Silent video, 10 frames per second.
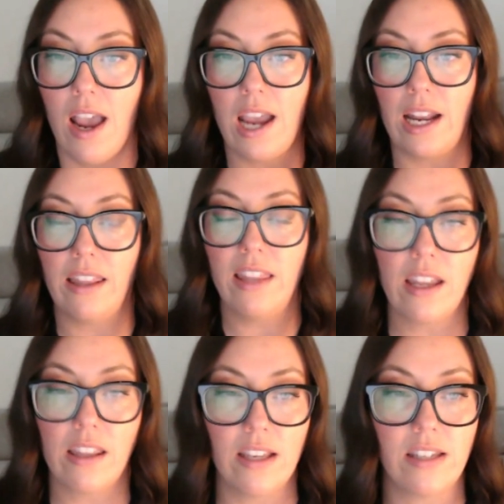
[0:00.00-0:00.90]
And I
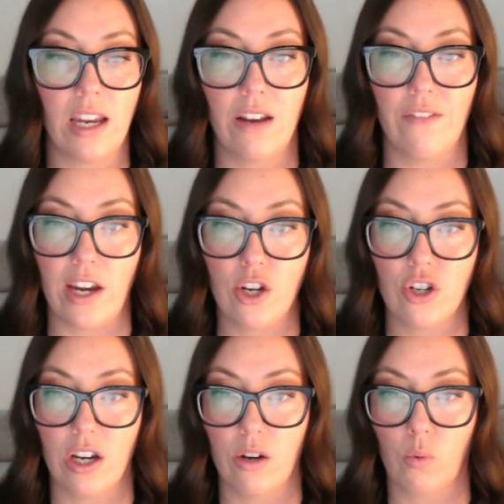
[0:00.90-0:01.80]
think this
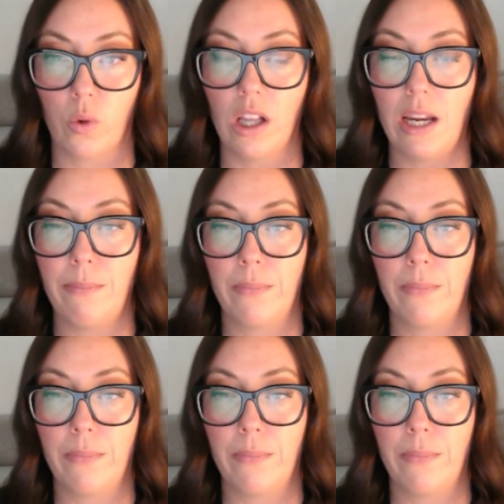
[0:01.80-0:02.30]
innovation really